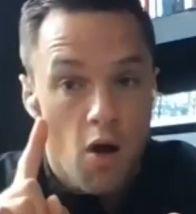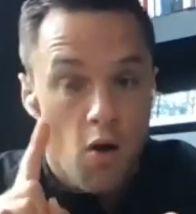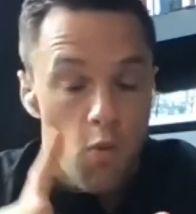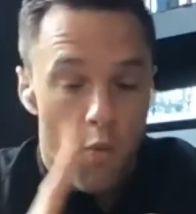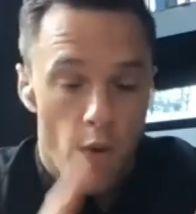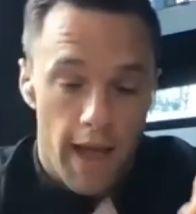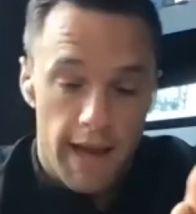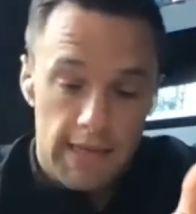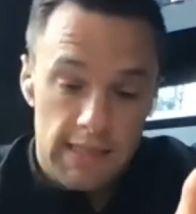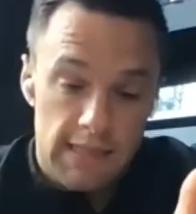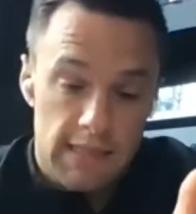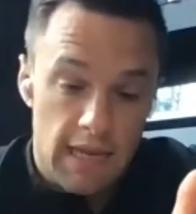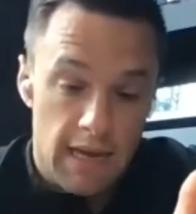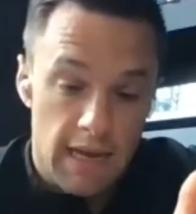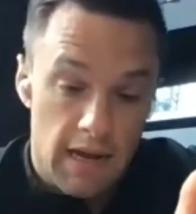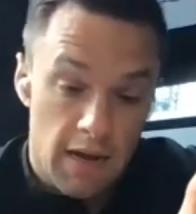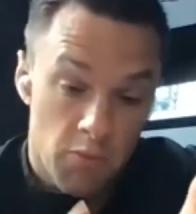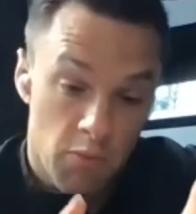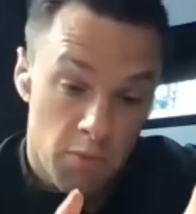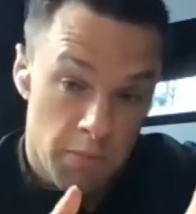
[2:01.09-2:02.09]
Wednesday,
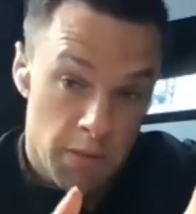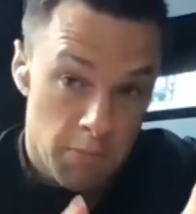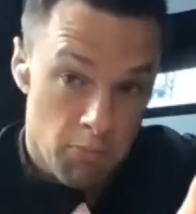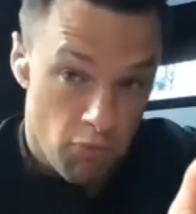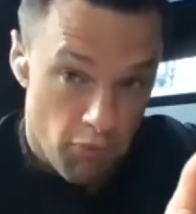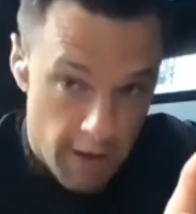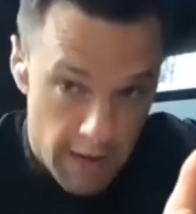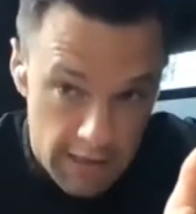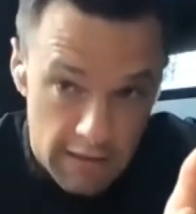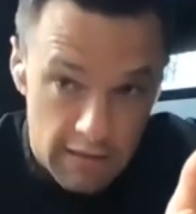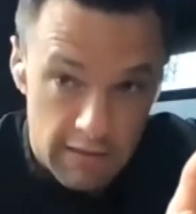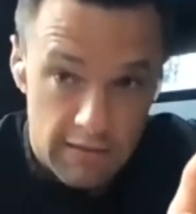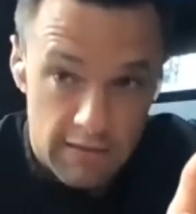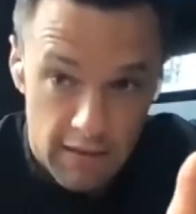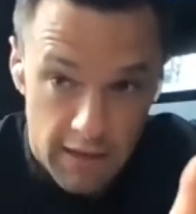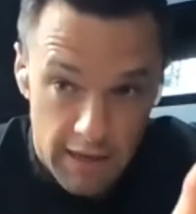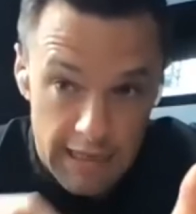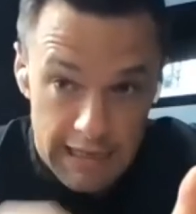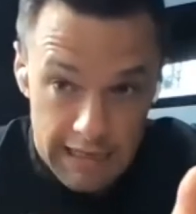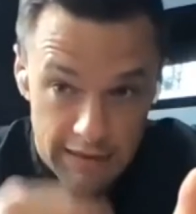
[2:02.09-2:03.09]
I would be pregnant.
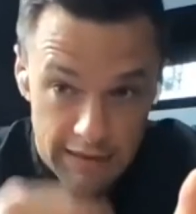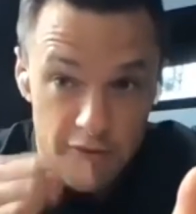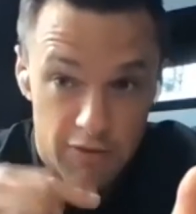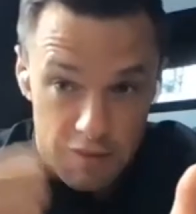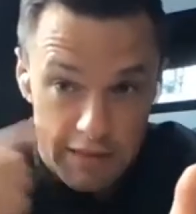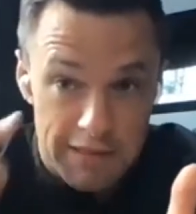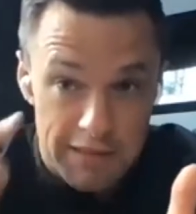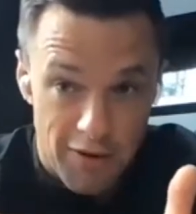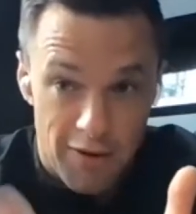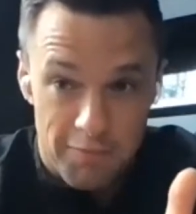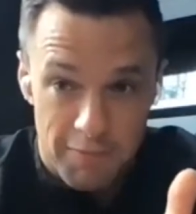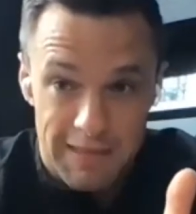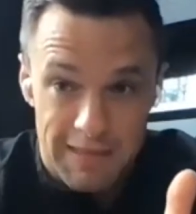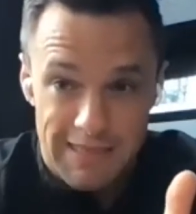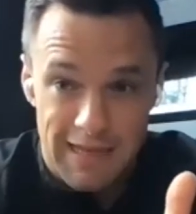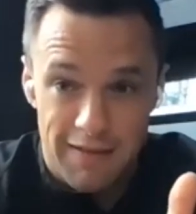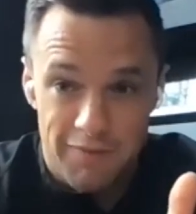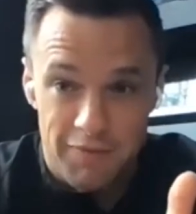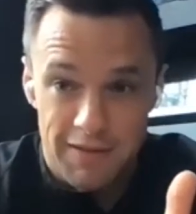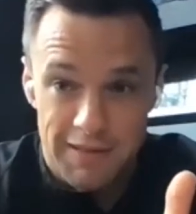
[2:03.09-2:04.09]
literally talk
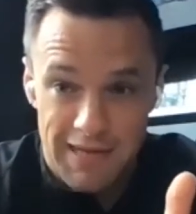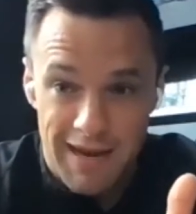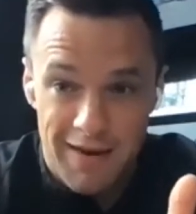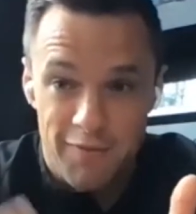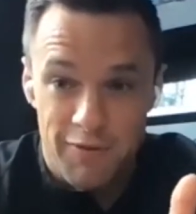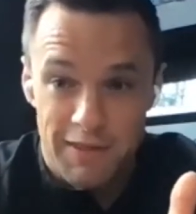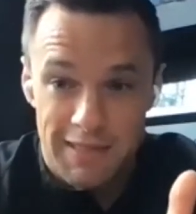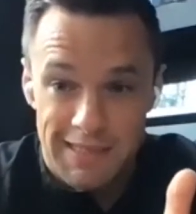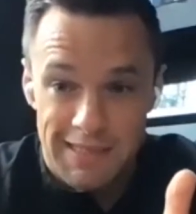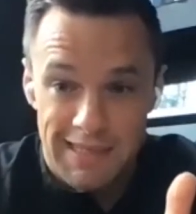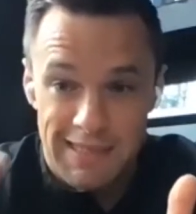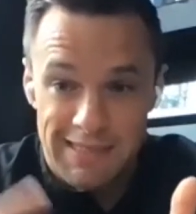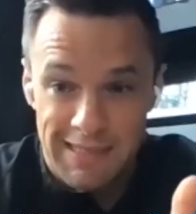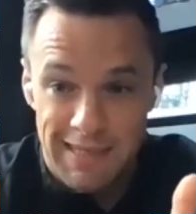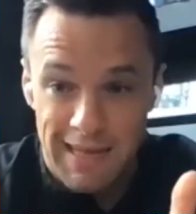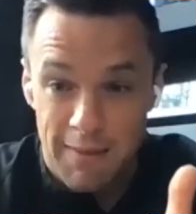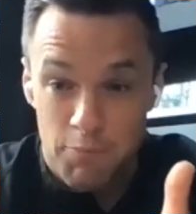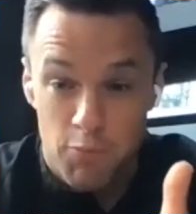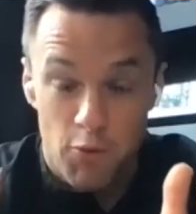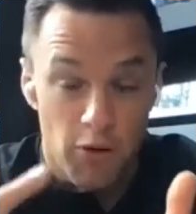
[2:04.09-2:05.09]
myself into every disease in
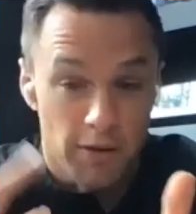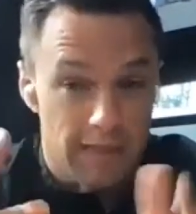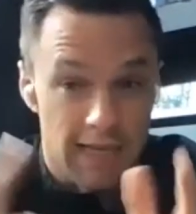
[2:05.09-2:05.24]
that book.